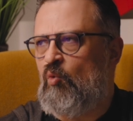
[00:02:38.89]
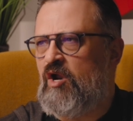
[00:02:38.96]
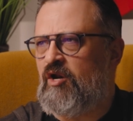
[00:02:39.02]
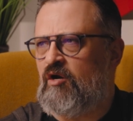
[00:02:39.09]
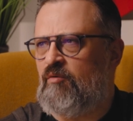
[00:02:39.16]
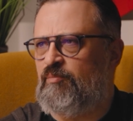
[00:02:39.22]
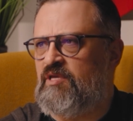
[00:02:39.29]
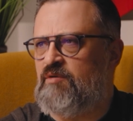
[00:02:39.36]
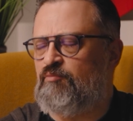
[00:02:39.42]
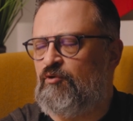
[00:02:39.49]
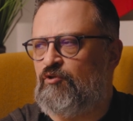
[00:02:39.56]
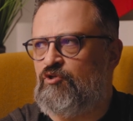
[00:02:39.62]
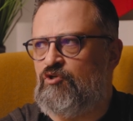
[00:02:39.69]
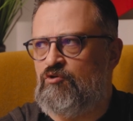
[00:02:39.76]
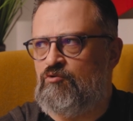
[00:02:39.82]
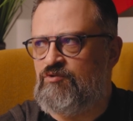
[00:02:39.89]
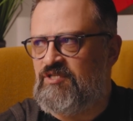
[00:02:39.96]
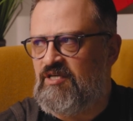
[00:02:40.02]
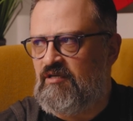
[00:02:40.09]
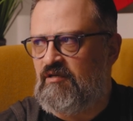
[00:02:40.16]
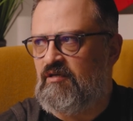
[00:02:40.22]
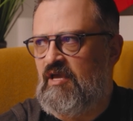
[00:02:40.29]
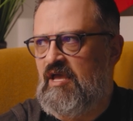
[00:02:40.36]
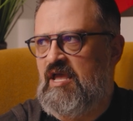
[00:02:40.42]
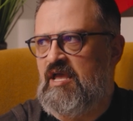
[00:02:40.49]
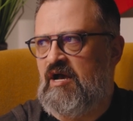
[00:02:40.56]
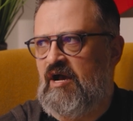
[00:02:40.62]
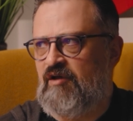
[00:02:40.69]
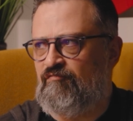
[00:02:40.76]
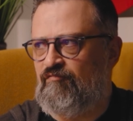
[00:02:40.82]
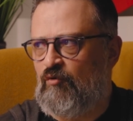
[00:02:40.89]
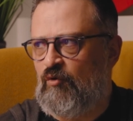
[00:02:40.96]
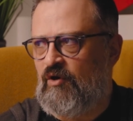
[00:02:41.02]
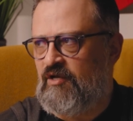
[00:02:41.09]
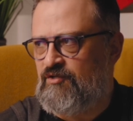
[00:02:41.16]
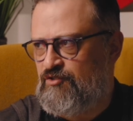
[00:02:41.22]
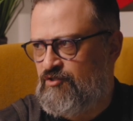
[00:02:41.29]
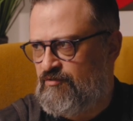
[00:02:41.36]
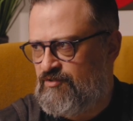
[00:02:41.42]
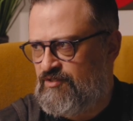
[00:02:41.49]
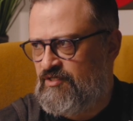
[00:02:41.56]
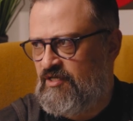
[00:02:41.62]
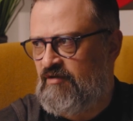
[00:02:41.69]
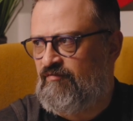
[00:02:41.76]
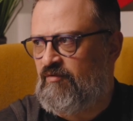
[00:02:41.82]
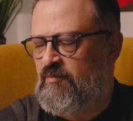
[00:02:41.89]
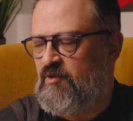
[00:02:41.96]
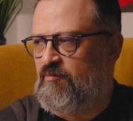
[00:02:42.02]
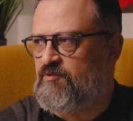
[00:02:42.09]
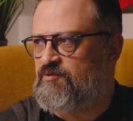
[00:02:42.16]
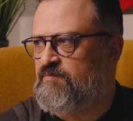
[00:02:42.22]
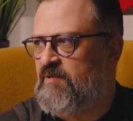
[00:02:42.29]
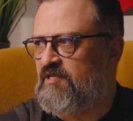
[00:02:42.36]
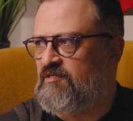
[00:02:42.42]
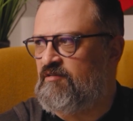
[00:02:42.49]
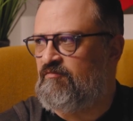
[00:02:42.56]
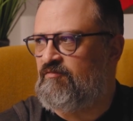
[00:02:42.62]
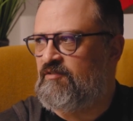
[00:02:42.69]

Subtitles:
What are people using AI for as you're seeing it from your perspective?